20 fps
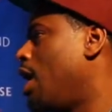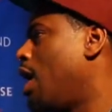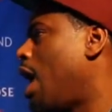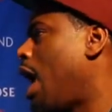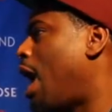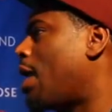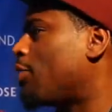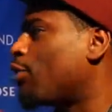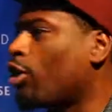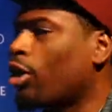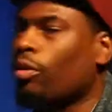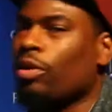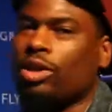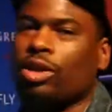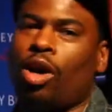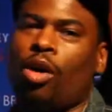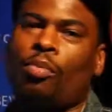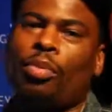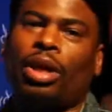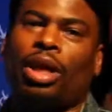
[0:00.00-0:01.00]
I thought it was
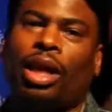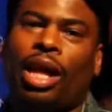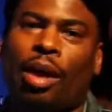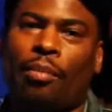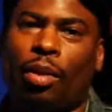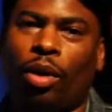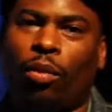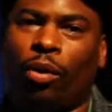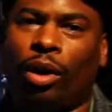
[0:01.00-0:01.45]
gonna be lemon.